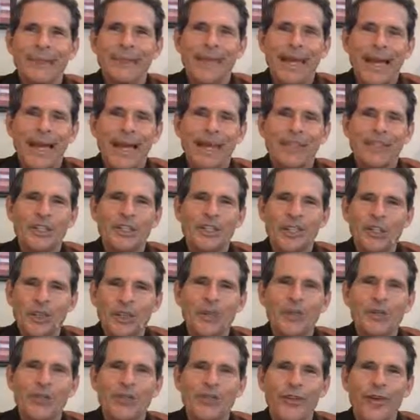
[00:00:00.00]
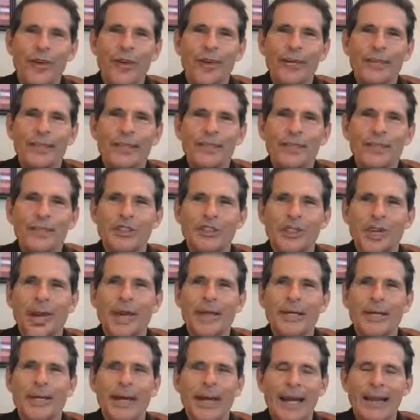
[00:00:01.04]
had unified
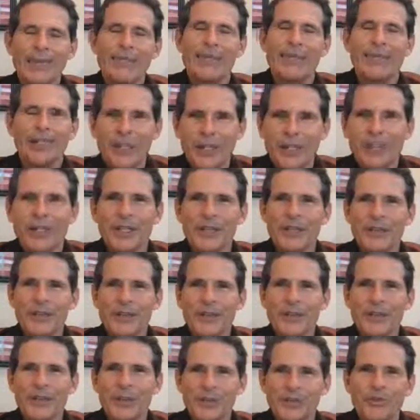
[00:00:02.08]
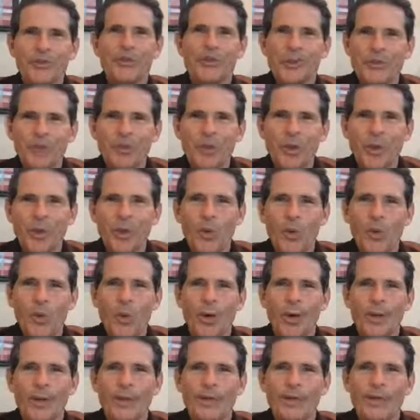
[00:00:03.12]
China after years of civil
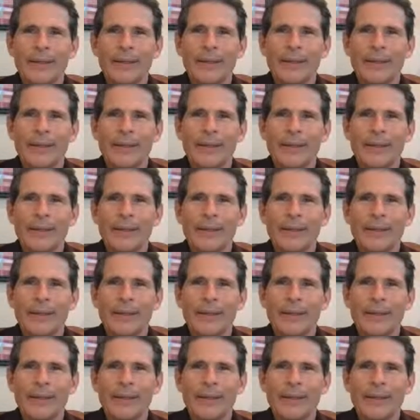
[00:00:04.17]
war